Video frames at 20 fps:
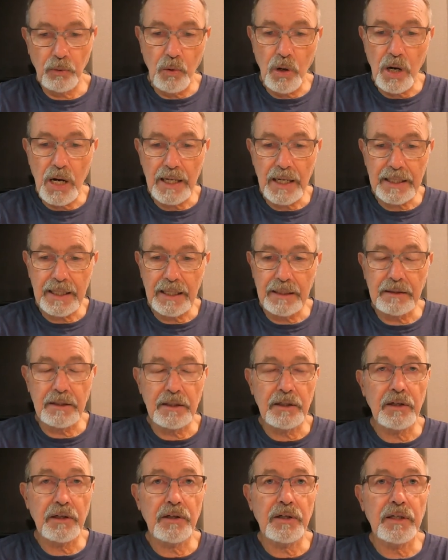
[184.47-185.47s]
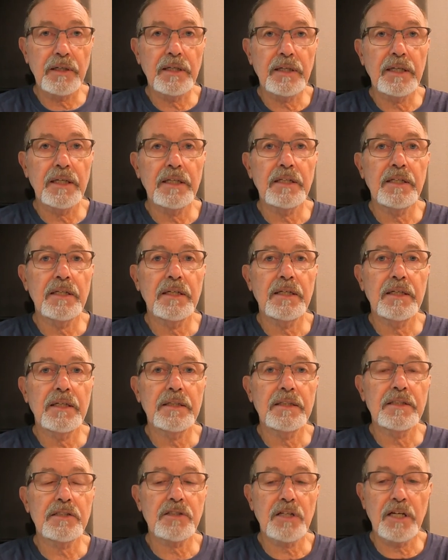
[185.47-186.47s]
walk out there and
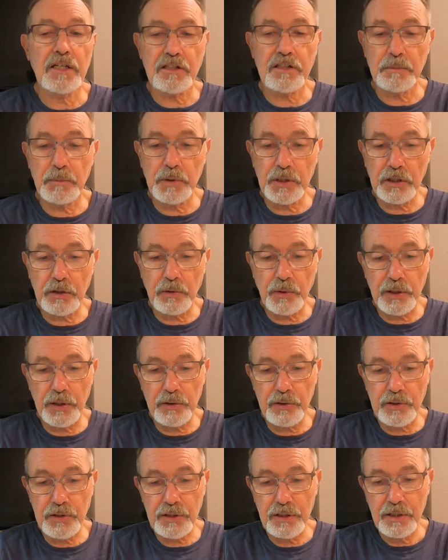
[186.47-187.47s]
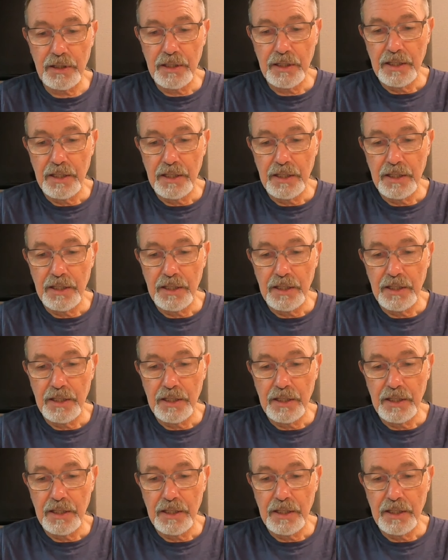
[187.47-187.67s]
saw some of the critters